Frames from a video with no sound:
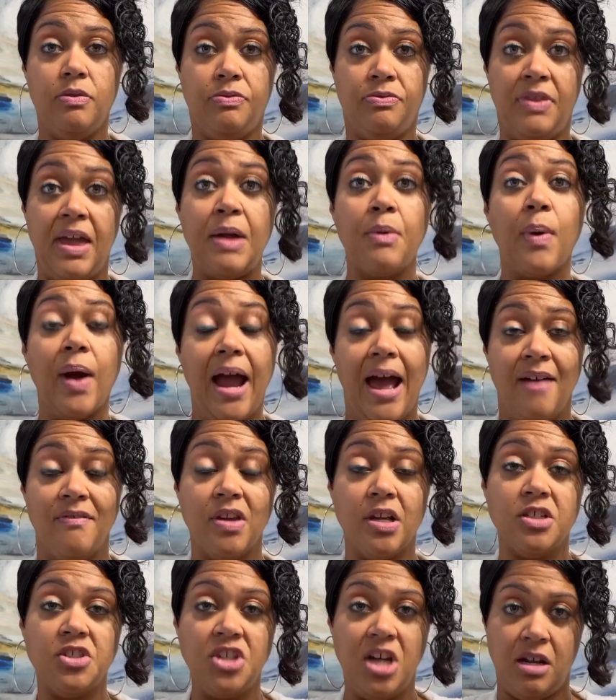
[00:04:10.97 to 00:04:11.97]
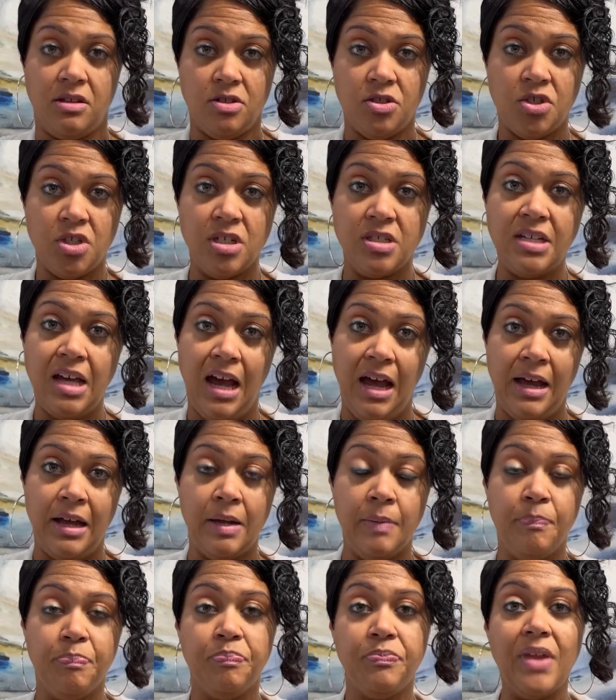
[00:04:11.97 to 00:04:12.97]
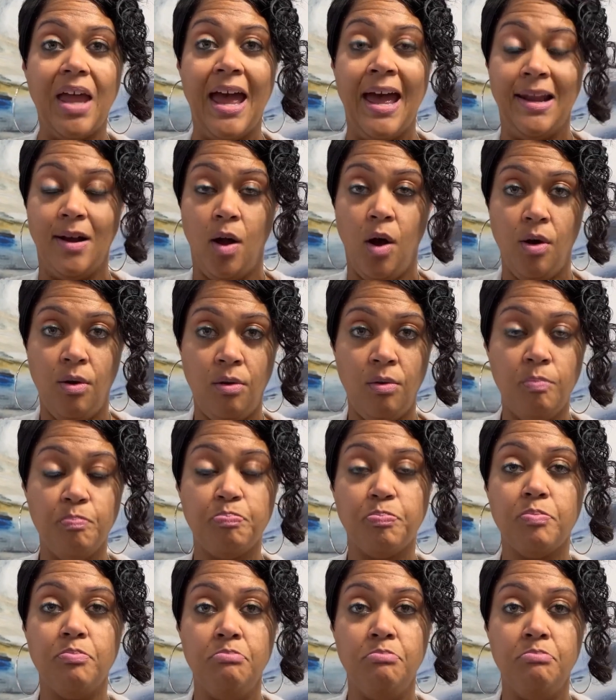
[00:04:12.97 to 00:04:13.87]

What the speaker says: they were having a challenging time at home,